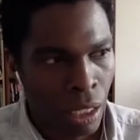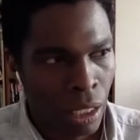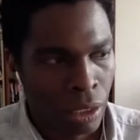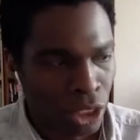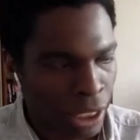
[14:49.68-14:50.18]

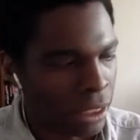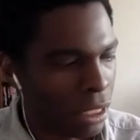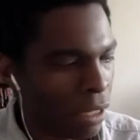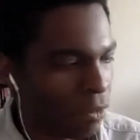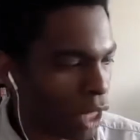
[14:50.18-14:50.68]
just
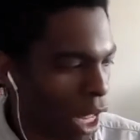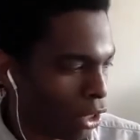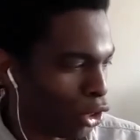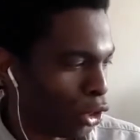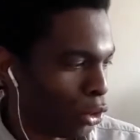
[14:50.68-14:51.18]
enough
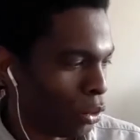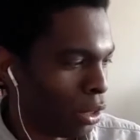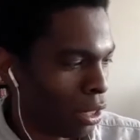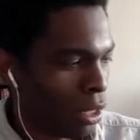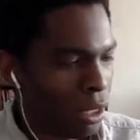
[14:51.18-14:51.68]
solitude,
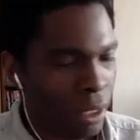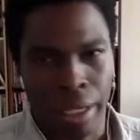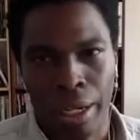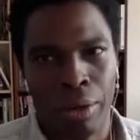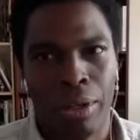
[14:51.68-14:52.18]
you
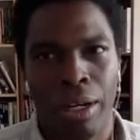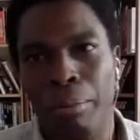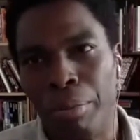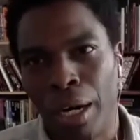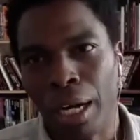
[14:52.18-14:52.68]
know, a
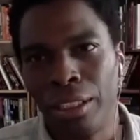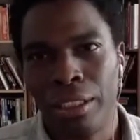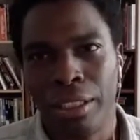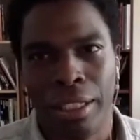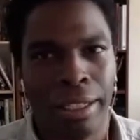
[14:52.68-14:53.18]
brush,
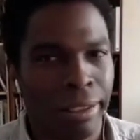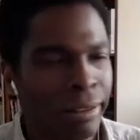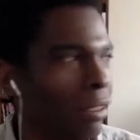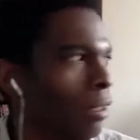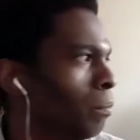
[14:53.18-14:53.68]

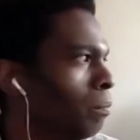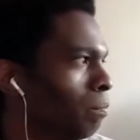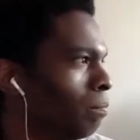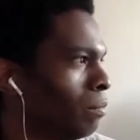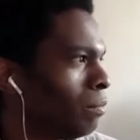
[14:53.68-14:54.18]
you know,
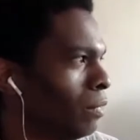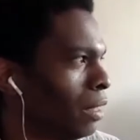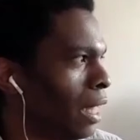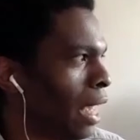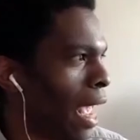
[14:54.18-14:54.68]

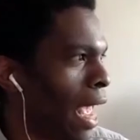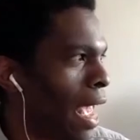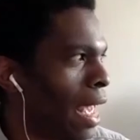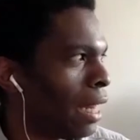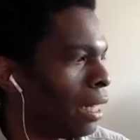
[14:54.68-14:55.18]

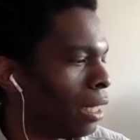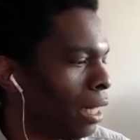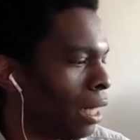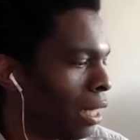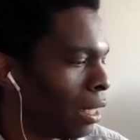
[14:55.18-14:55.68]

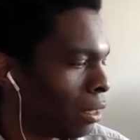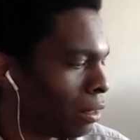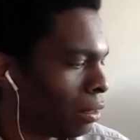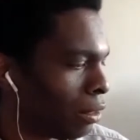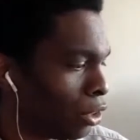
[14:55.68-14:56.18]
and
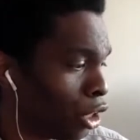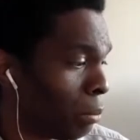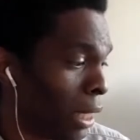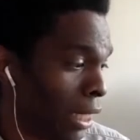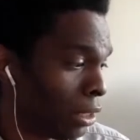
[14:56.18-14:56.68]

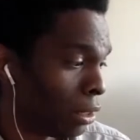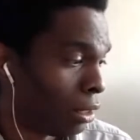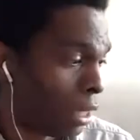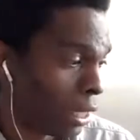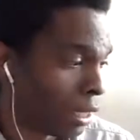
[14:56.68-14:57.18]
determination.
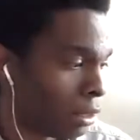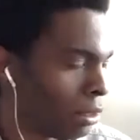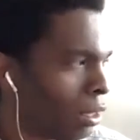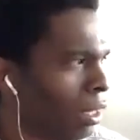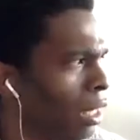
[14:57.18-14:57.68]
Like it's
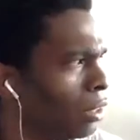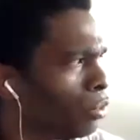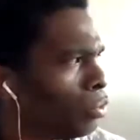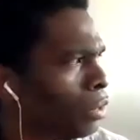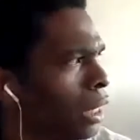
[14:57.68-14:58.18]
it's
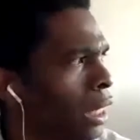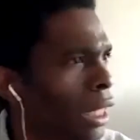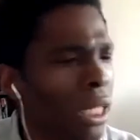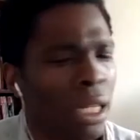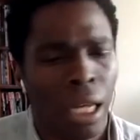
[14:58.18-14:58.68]

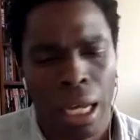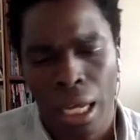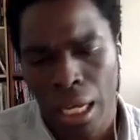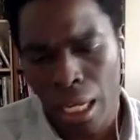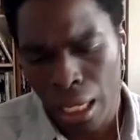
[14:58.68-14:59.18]
really
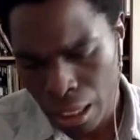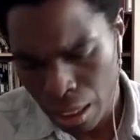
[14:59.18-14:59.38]
a,